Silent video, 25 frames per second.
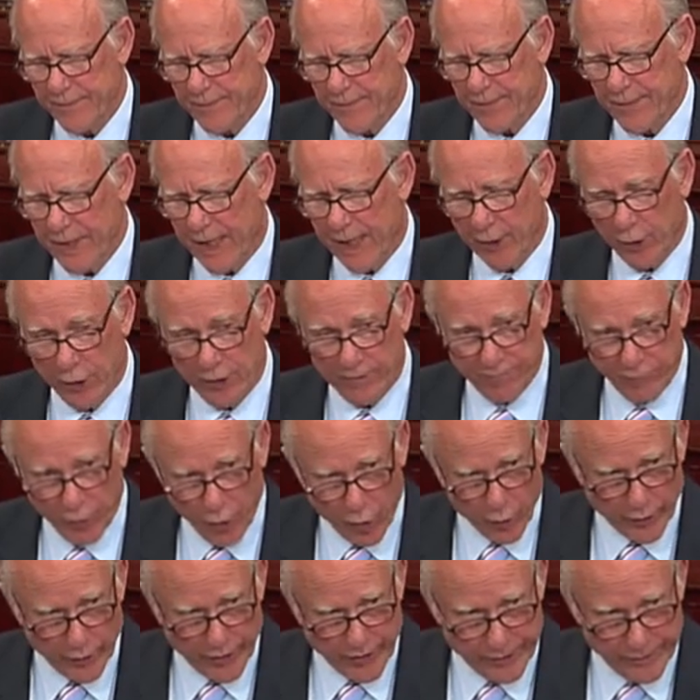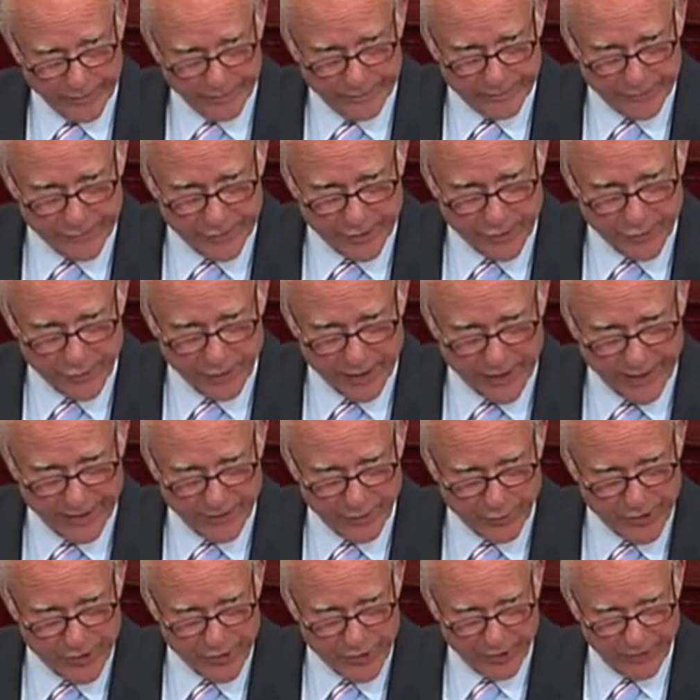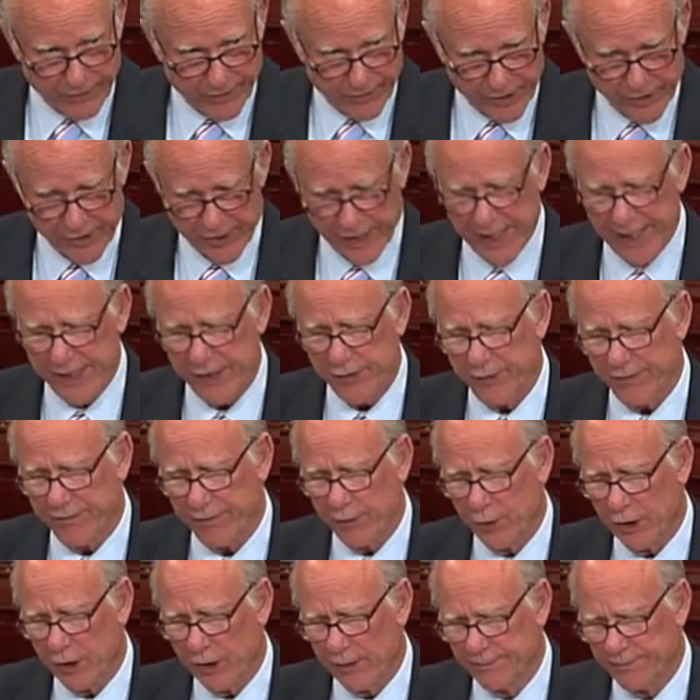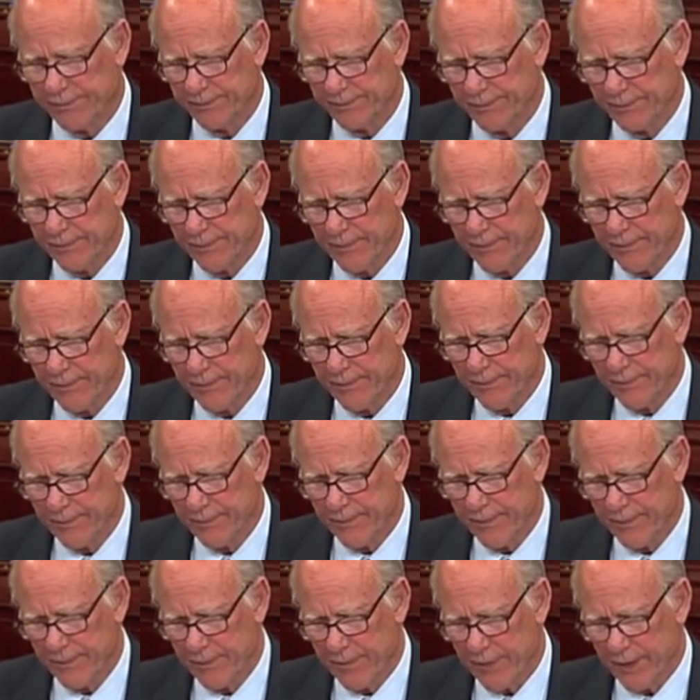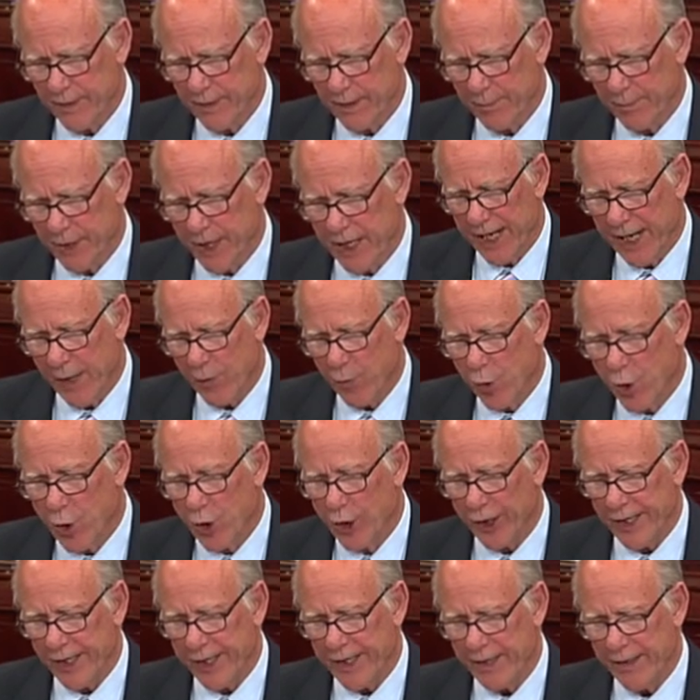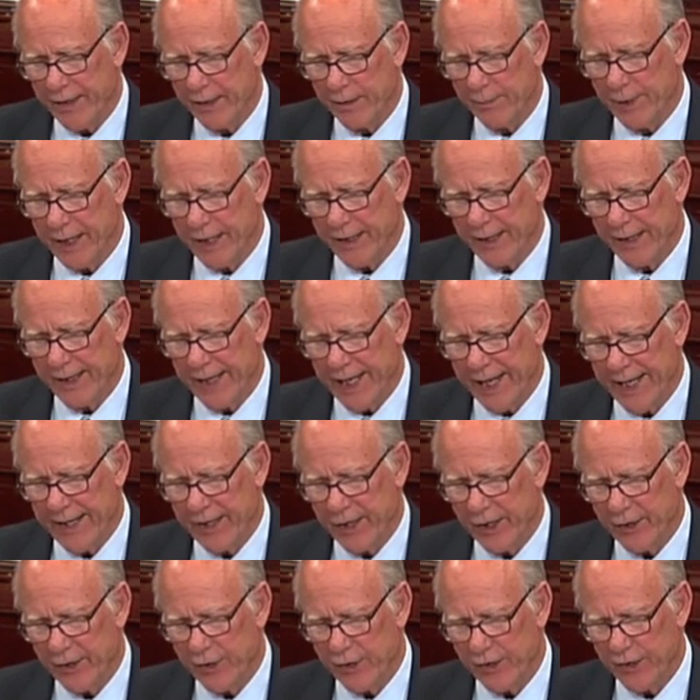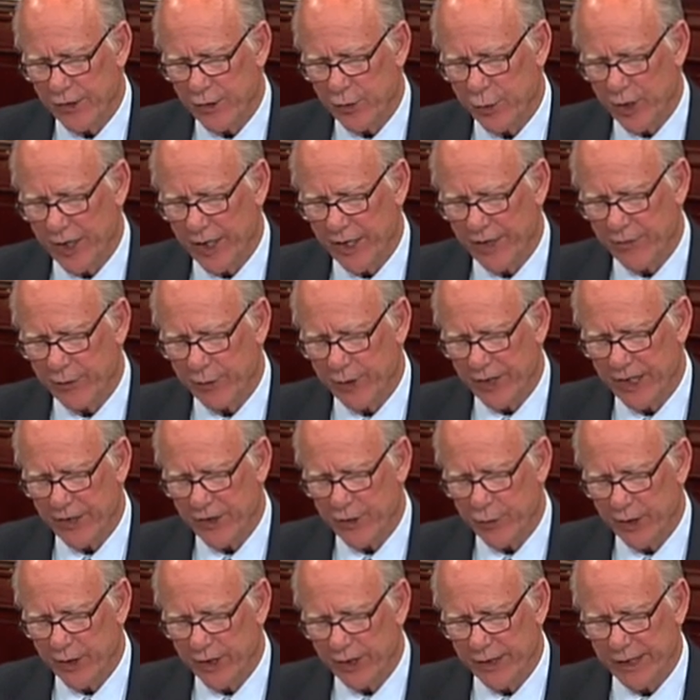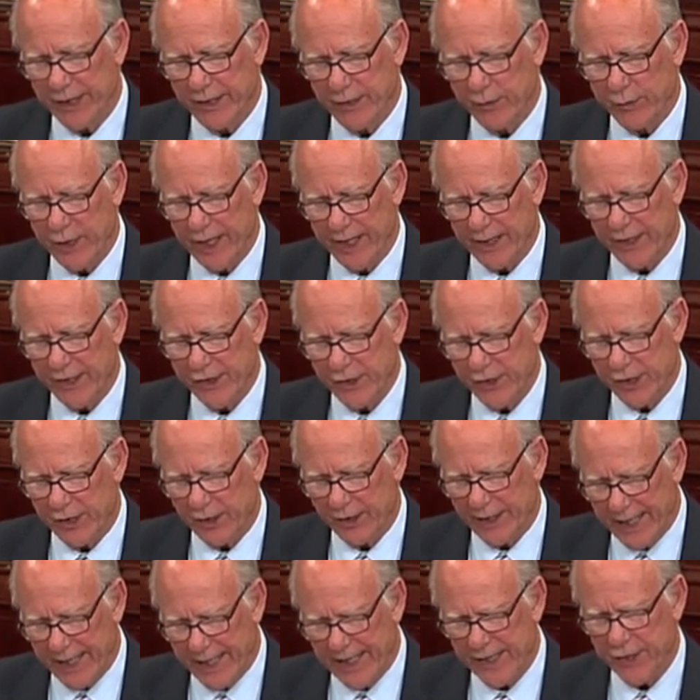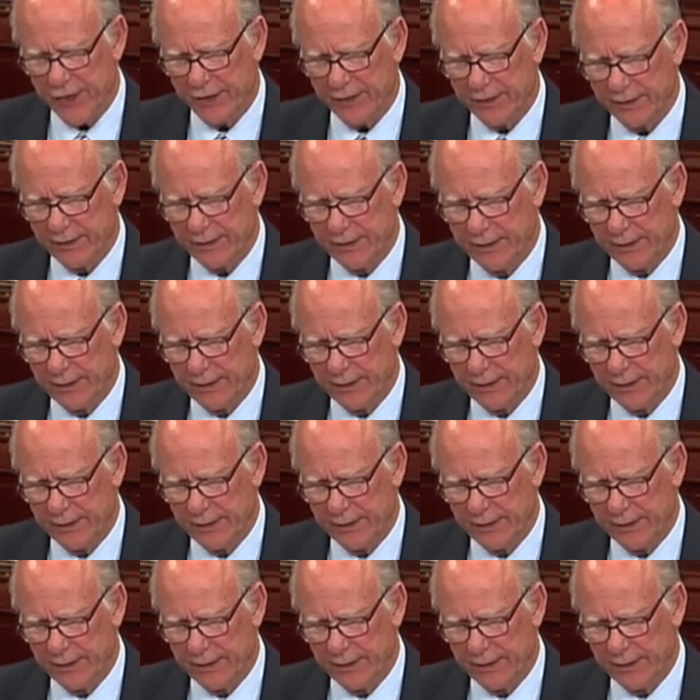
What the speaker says: I look forward to try to achieving tax reform, but worry about a $923 trillion reconciliation,